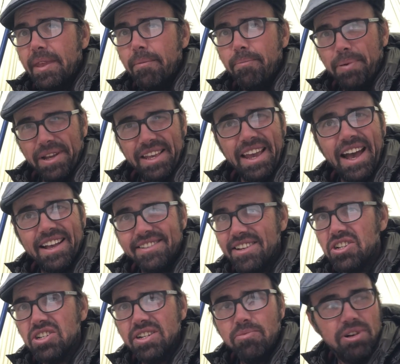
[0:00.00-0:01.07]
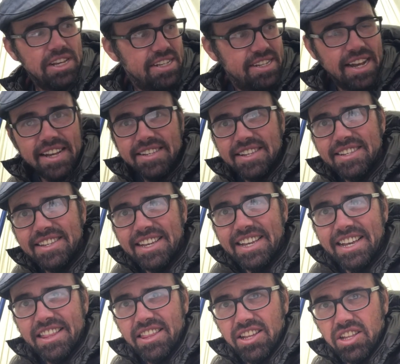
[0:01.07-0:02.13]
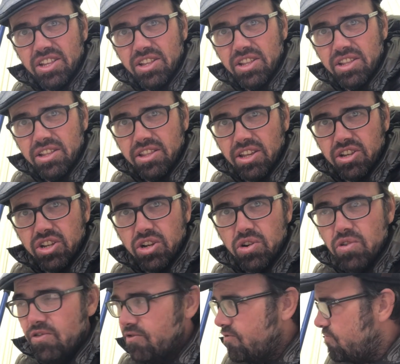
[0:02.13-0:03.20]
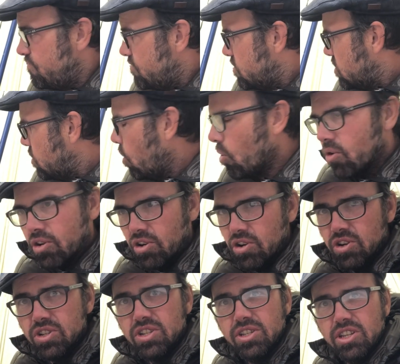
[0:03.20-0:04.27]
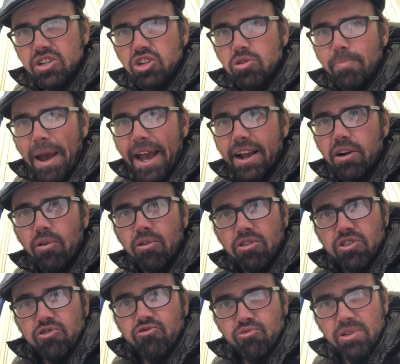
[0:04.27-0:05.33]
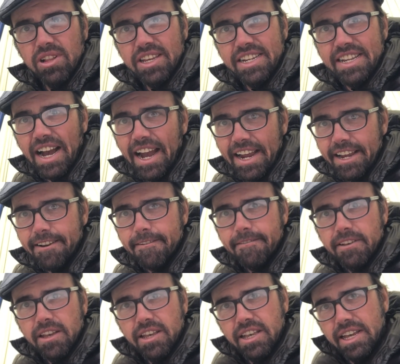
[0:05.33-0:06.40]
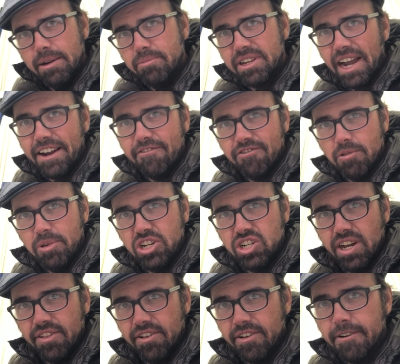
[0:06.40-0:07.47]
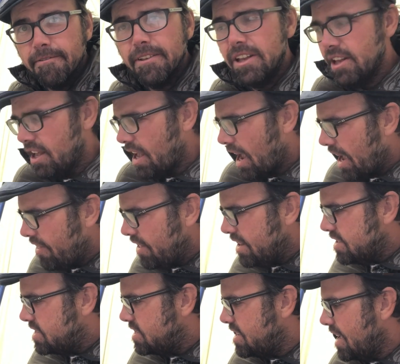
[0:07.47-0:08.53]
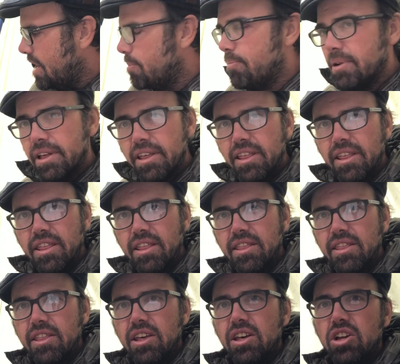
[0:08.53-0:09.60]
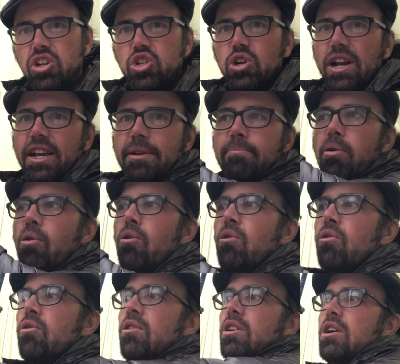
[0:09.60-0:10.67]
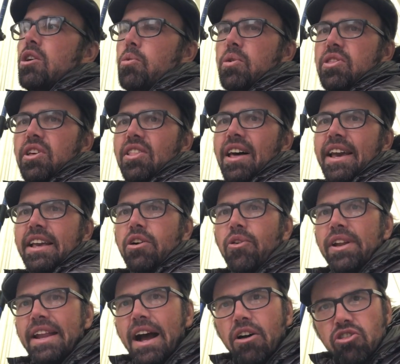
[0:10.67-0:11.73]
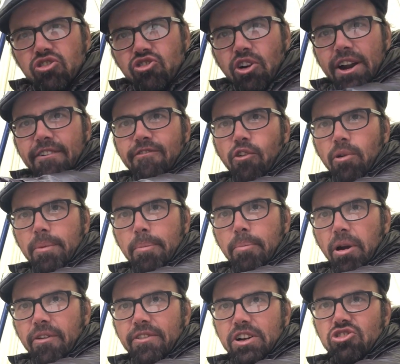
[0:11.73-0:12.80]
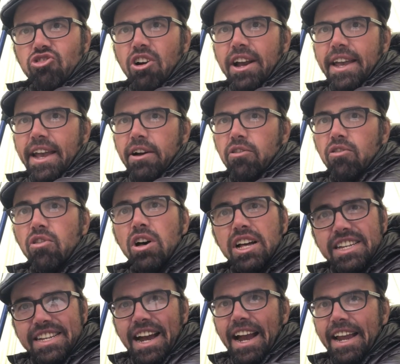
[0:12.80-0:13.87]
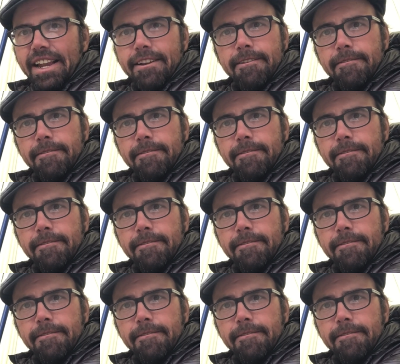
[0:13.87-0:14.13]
But yeah, essentially what he says is to get the two corners, the 2 back corners really tight, get them tight from each other, and then set up the trekking pole with the line going out and try to form a perfect triangle, tight,